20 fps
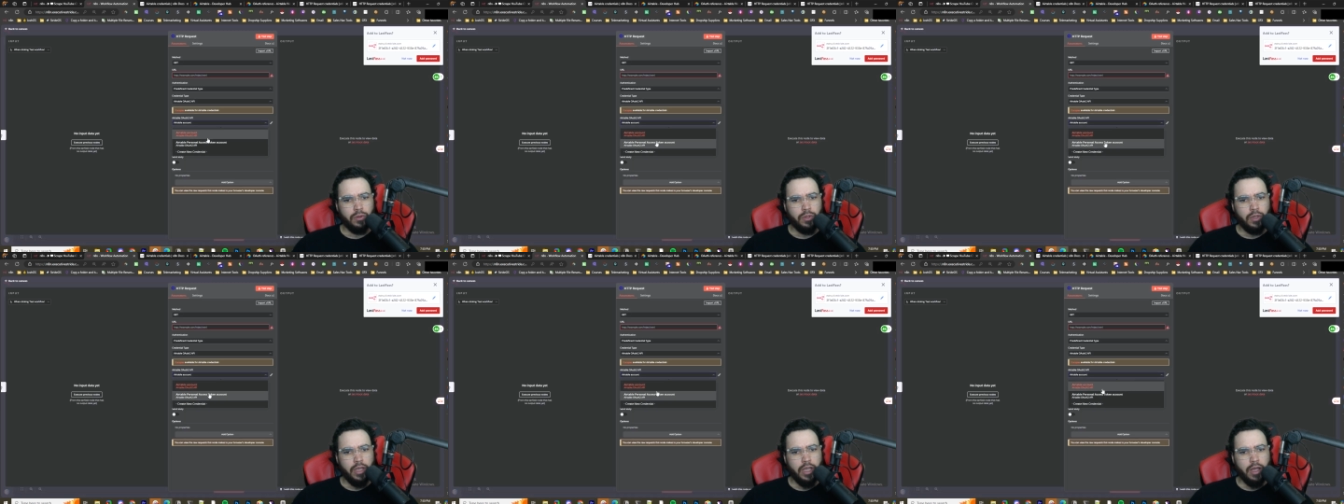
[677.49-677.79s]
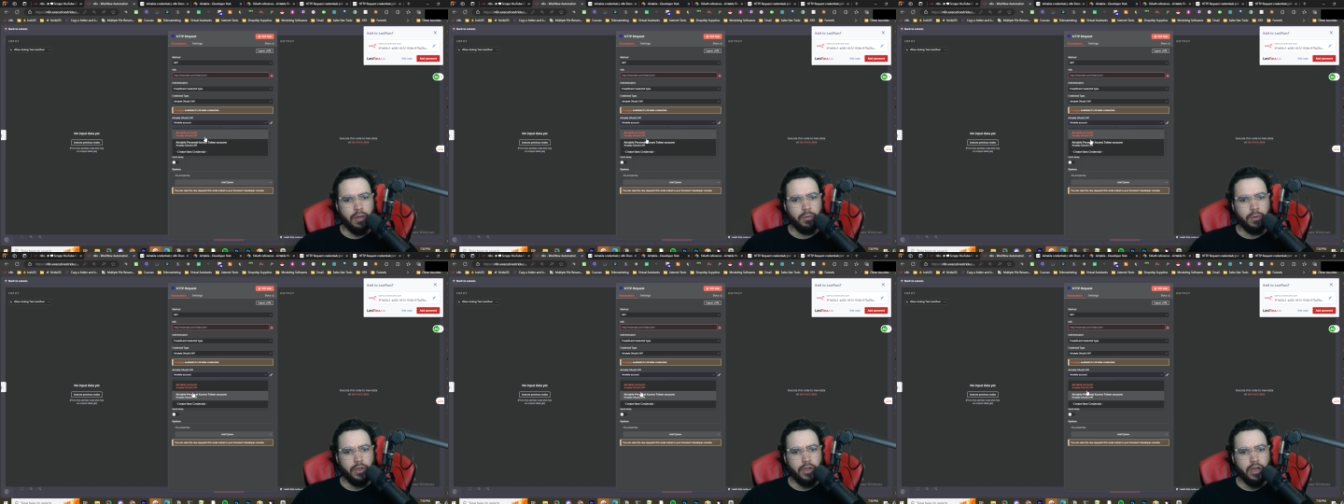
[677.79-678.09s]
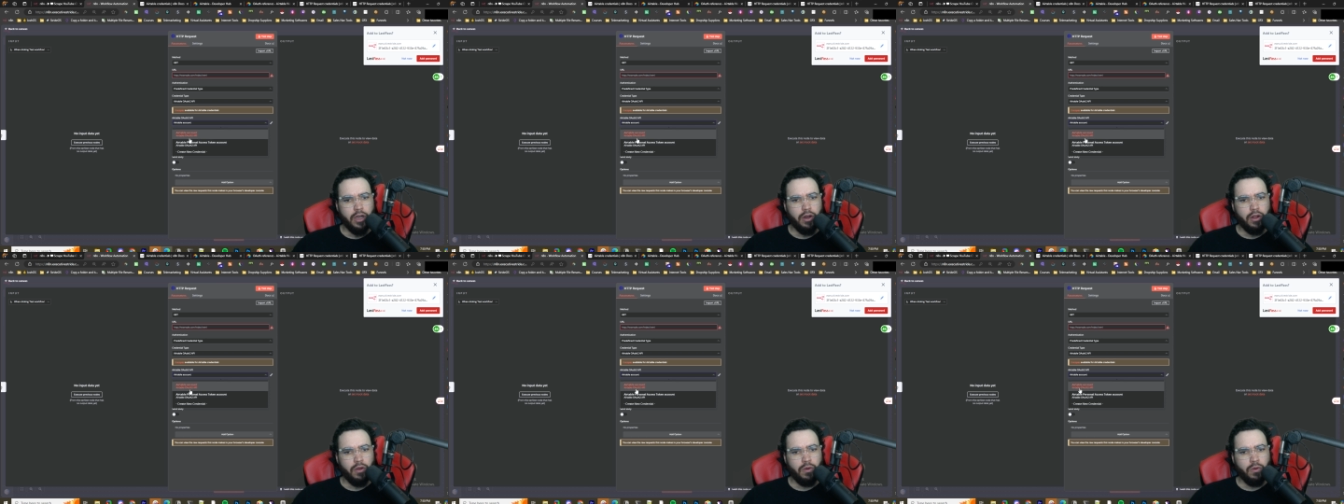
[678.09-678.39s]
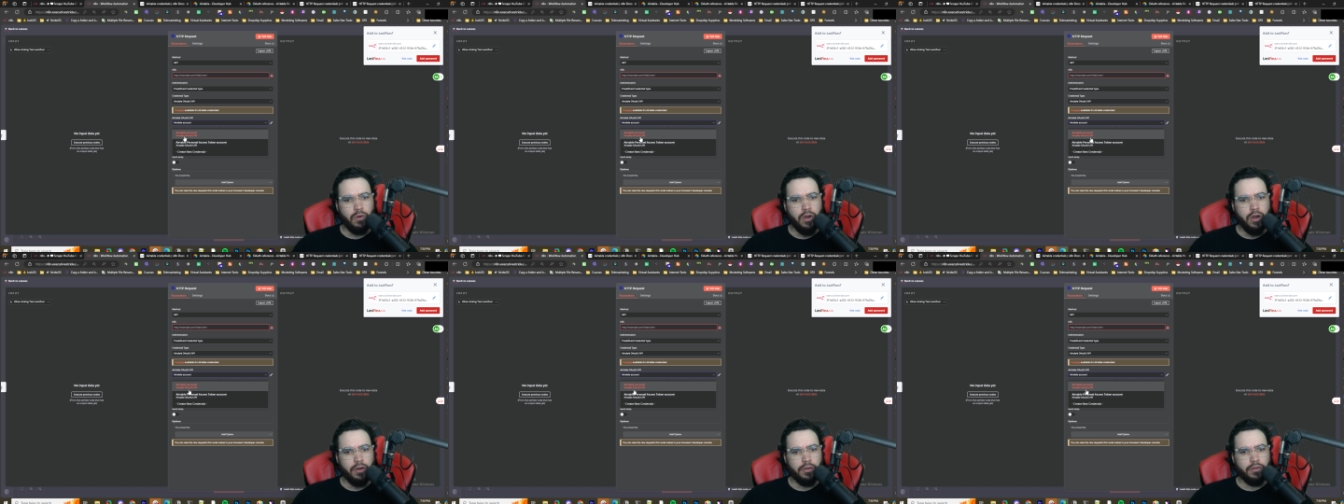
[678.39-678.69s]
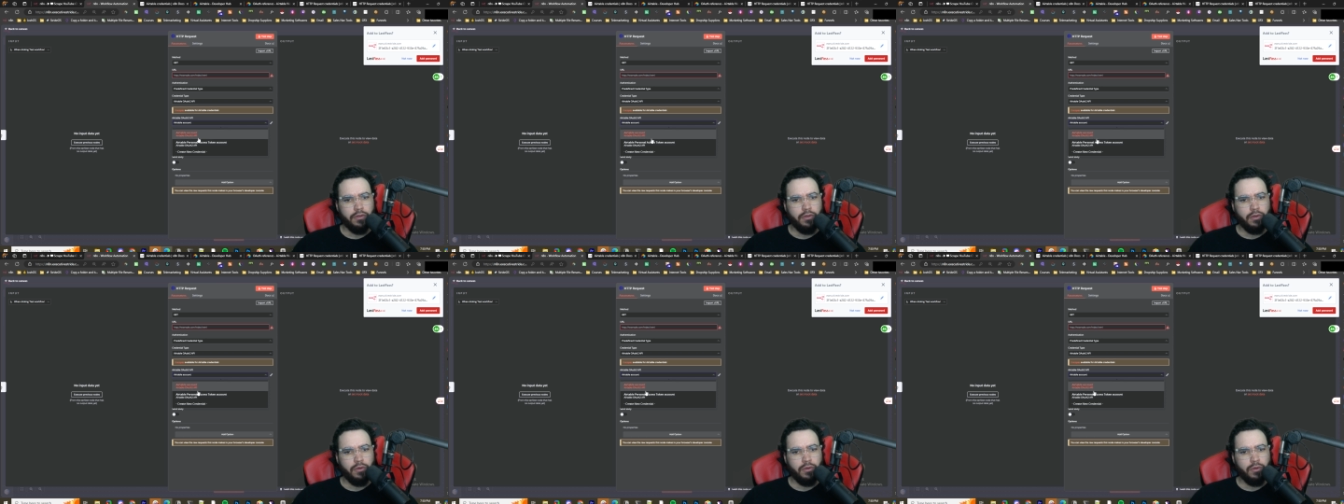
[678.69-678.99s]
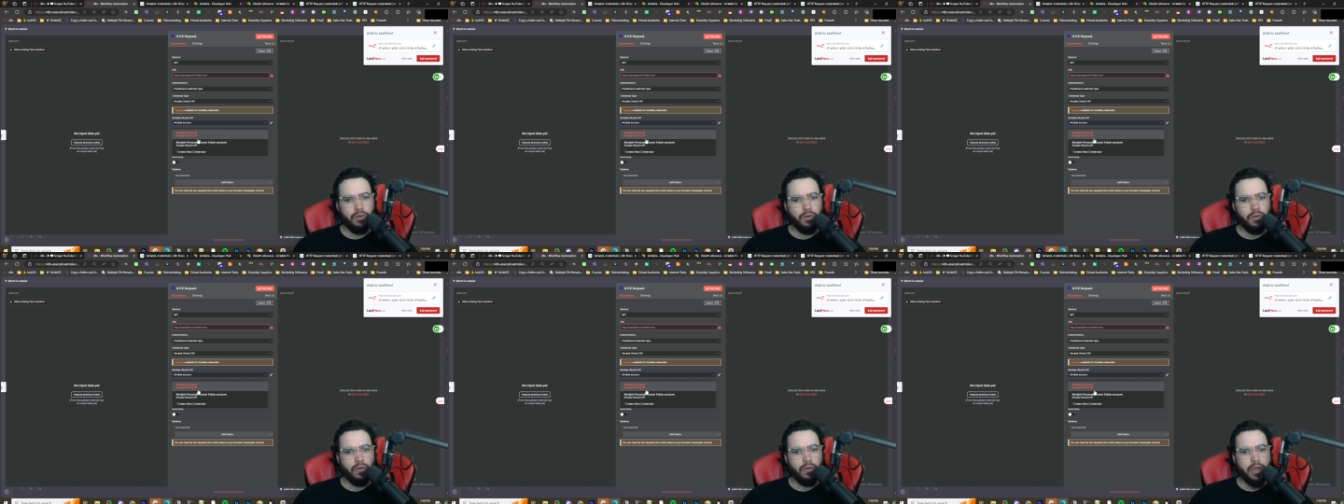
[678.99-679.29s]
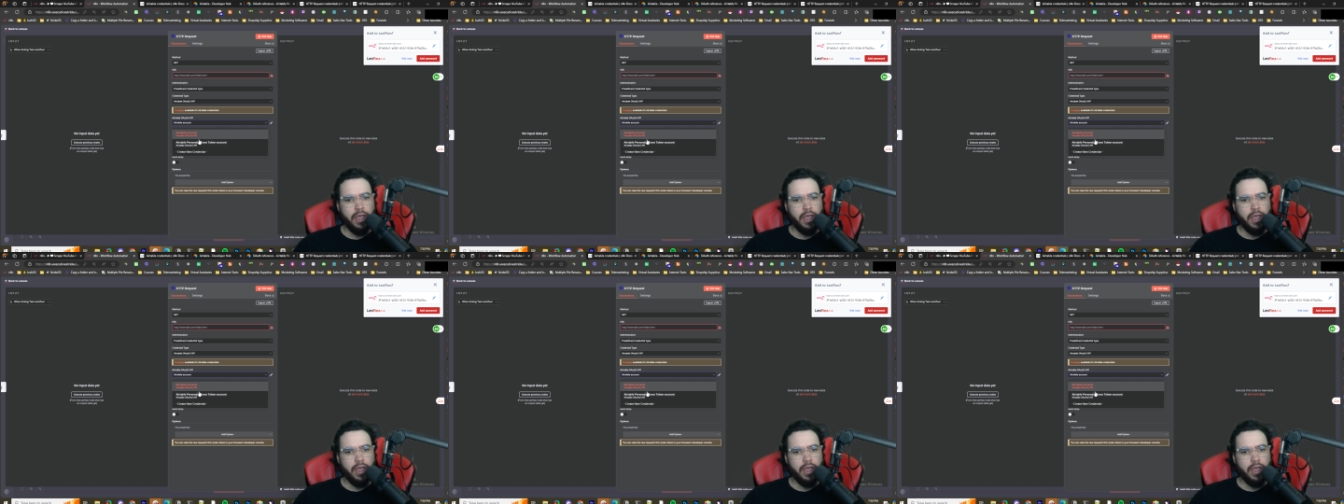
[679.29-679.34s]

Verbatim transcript: yeah, we got OAuth two